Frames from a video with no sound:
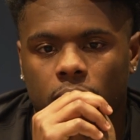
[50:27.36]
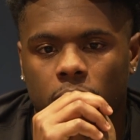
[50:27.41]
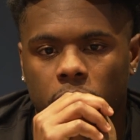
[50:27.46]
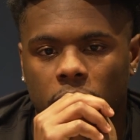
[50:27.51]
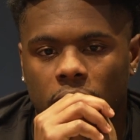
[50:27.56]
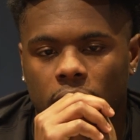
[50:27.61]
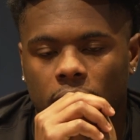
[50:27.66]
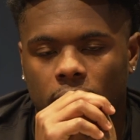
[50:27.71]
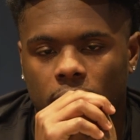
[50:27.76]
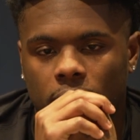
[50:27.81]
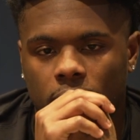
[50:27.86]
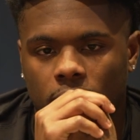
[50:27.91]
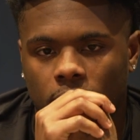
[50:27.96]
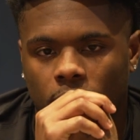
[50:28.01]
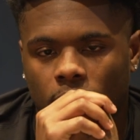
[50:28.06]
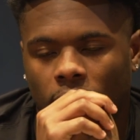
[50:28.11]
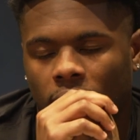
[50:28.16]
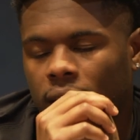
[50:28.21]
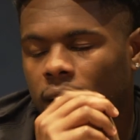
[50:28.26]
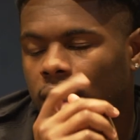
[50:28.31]

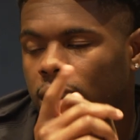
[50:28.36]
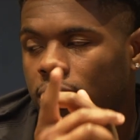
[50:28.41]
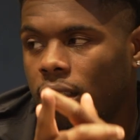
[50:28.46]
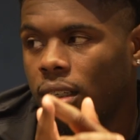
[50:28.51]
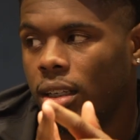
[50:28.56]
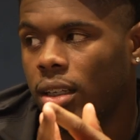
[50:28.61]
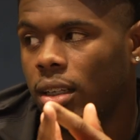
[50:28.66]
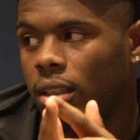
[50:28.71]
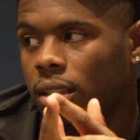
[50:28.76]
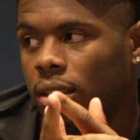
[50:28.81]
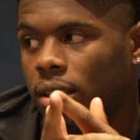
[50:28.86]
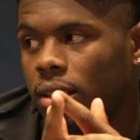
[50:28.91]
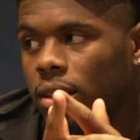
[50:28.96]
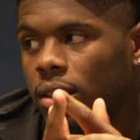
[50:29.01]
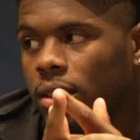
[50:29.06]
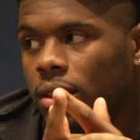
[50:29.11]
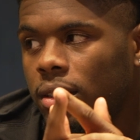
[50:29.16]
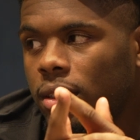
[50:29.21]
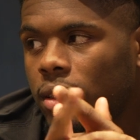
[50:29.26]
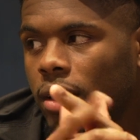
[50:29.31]
But like I said,
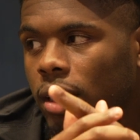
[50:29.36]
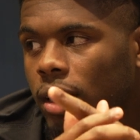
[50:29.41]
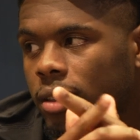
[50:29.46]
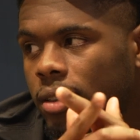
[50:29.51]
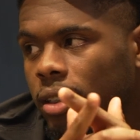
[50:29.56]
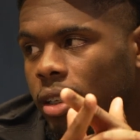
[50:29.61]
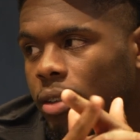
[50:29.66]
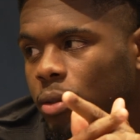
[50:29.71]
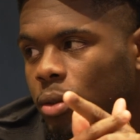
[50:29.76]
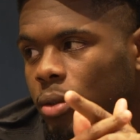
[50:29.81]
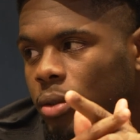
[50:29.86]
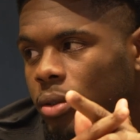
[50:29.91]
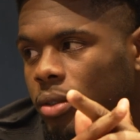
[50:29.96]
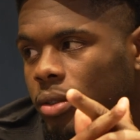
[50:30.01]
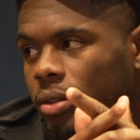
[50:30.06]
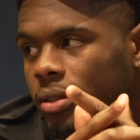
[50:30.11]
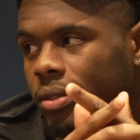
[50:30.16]
the next level